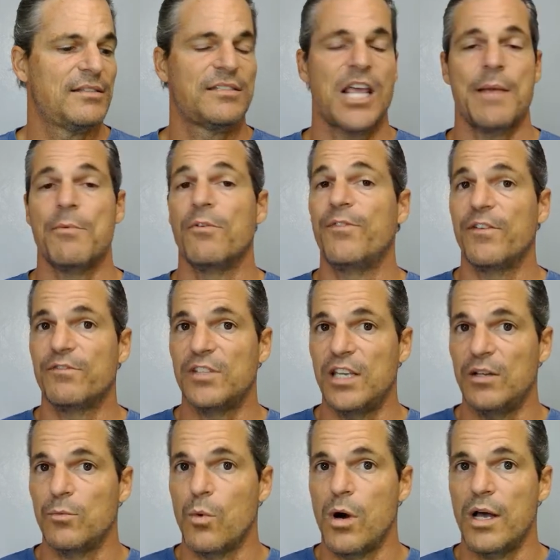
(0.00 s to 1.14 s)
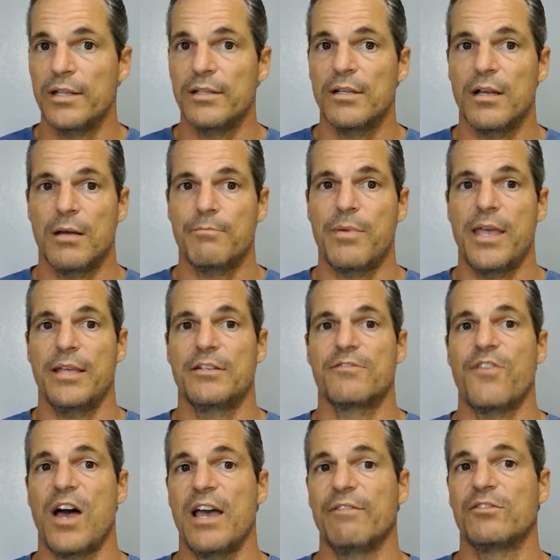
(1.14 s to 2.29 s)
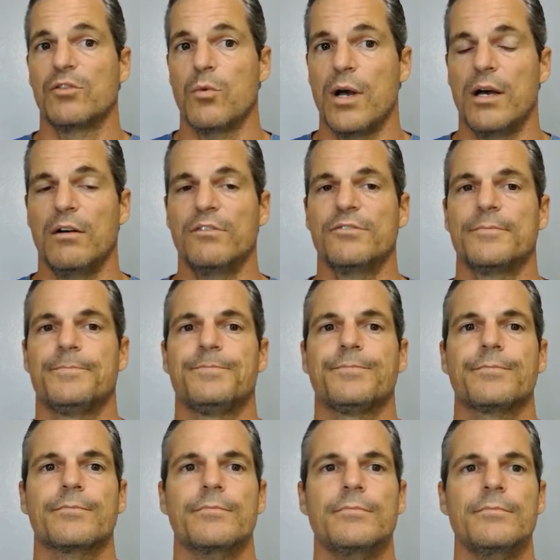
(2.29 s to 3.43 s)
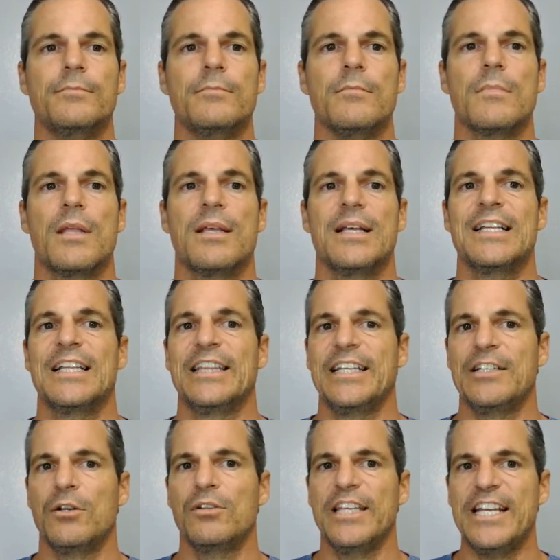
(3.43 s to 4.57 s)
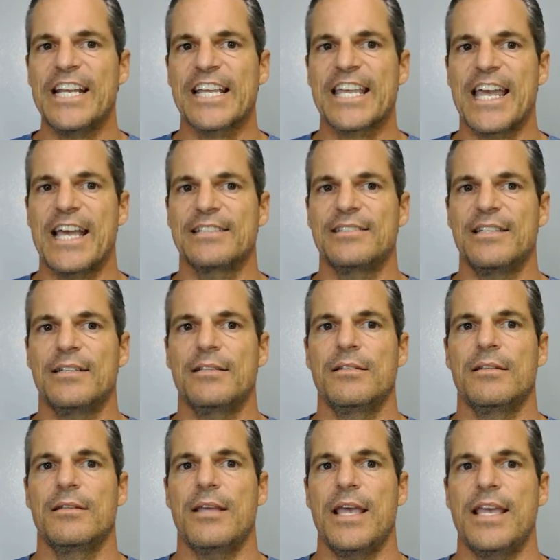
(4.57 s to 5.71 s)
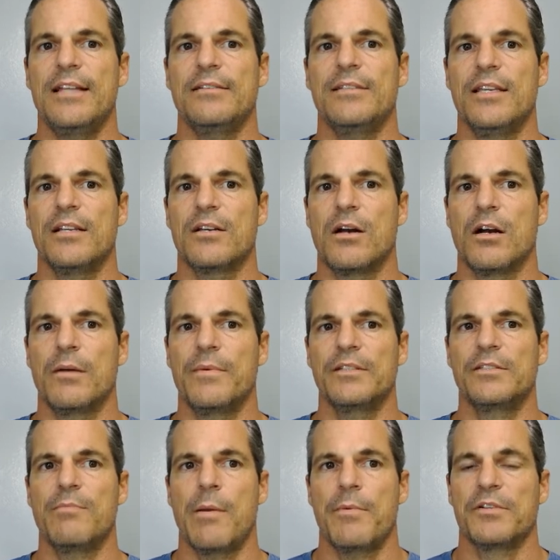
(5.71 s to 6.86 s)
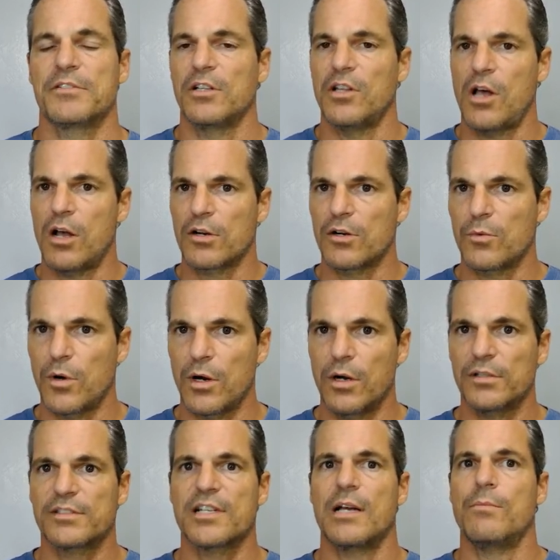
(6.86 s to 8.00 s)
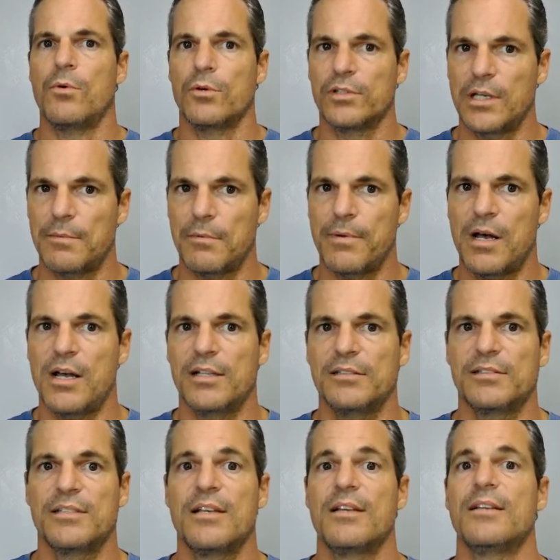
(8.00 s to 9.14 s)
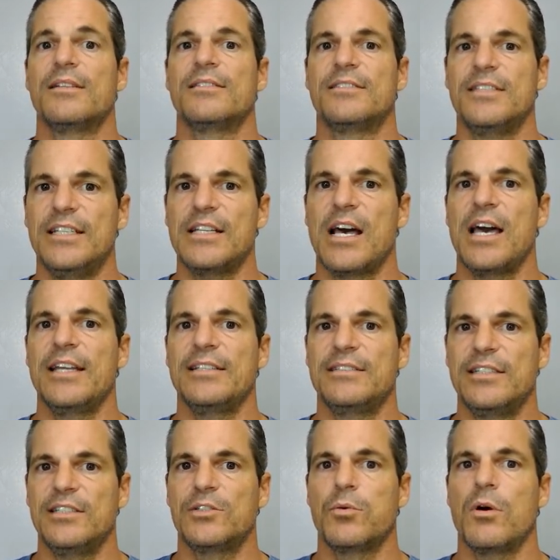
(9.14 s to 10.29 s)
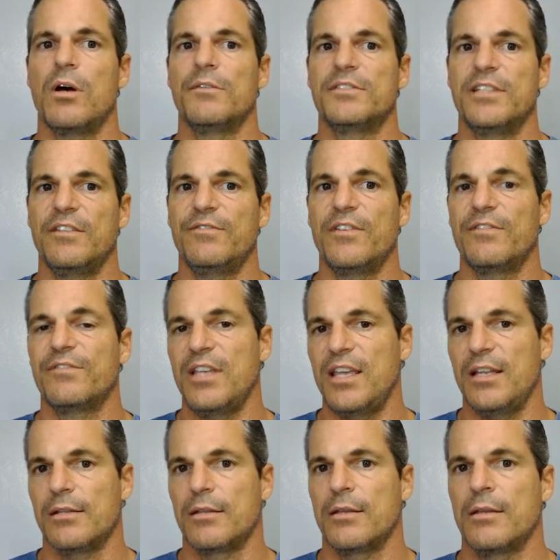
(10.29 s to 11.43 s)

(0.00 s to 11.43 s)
table fifteen one on page five twelve. Linolenic acid, eighteen carbons. Remember, it's a longer word. It's got more double bonds. C nine, C twelve, C fifteen.